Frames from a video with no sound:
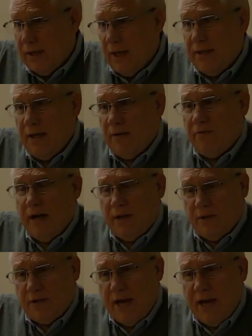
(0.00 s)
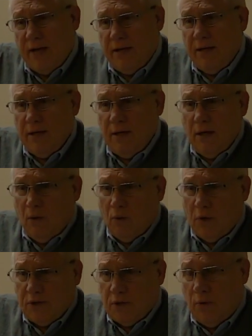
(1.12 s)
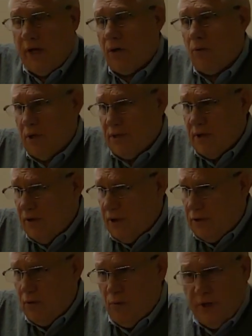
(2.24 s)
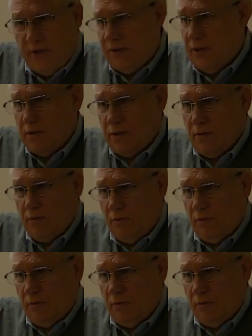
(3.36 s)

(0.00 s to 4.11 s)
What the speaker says: I think a vital scan once a week or once every 2 weeks is